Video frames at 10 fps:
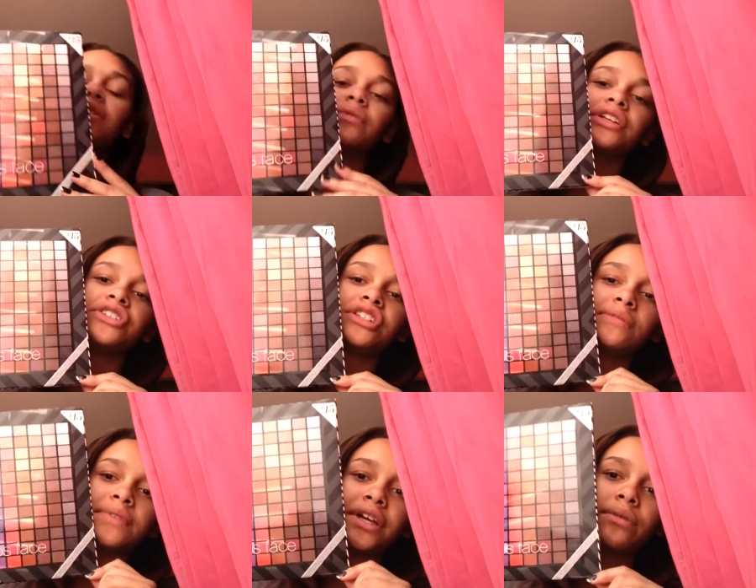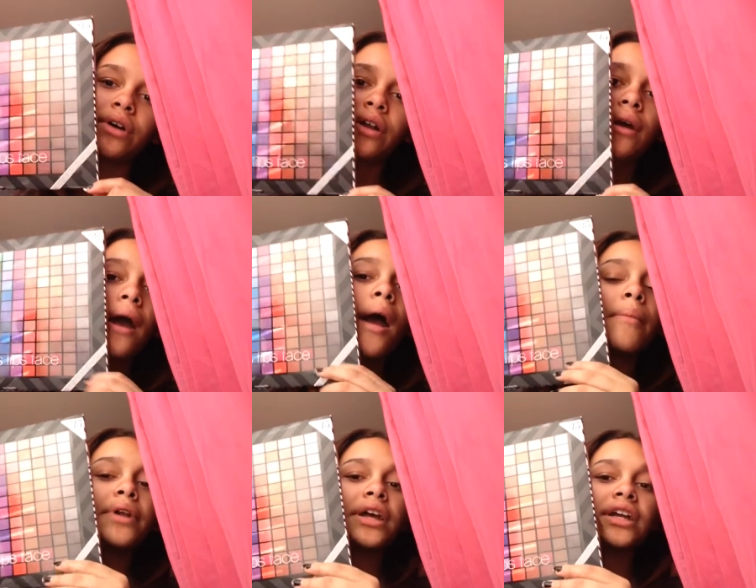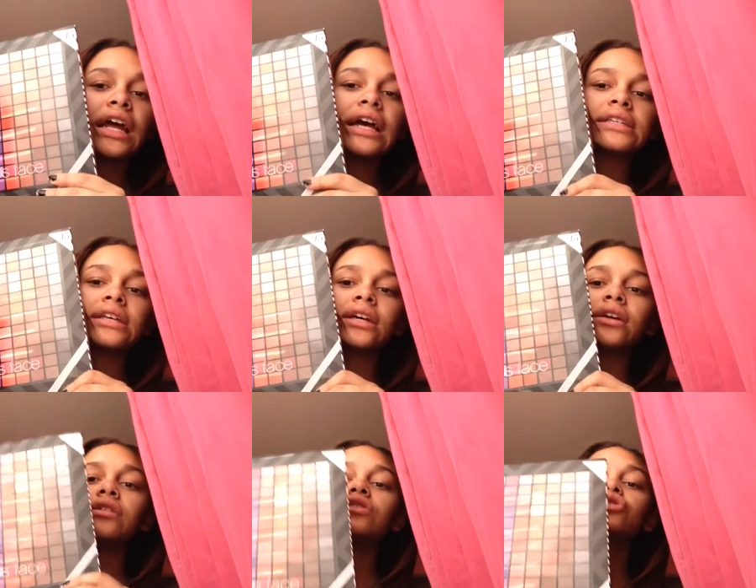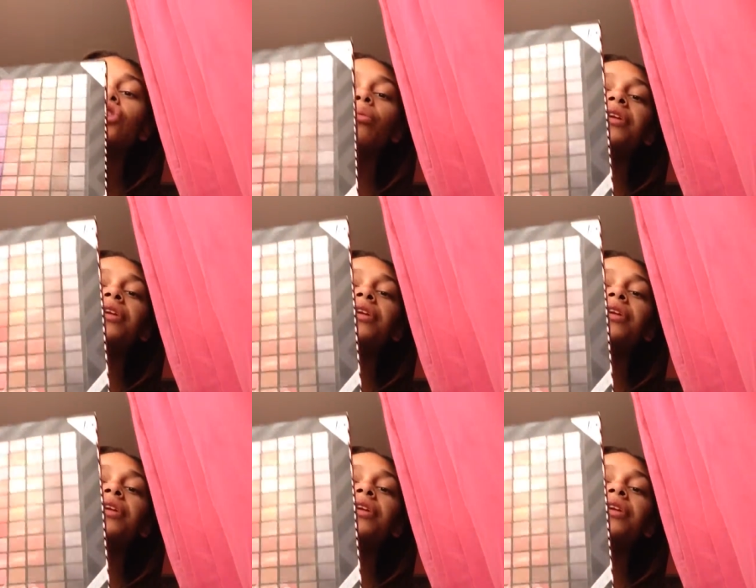a really cheap like one. But it, and it has like so